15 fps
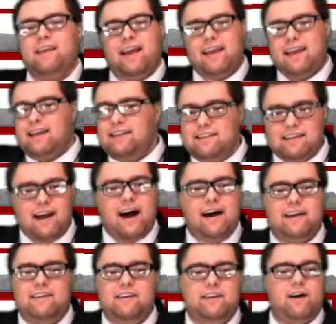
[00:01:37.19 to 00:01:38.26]
and
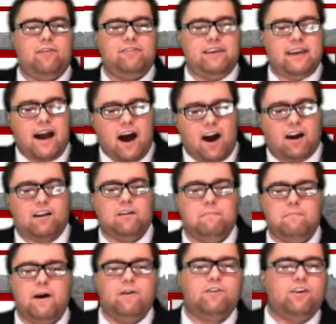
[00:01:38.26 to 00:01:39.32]
you know, the heart
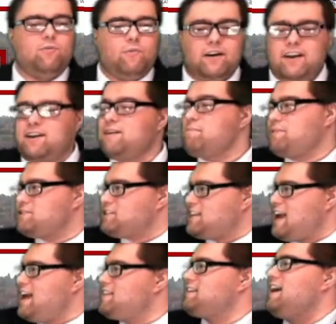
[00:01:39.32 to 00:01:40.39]
emoji,
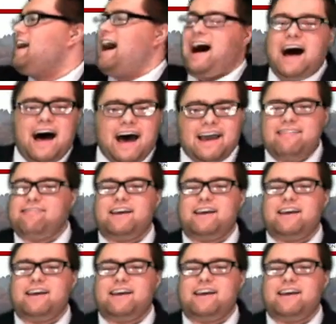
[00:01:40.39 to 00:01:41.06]
100% hot.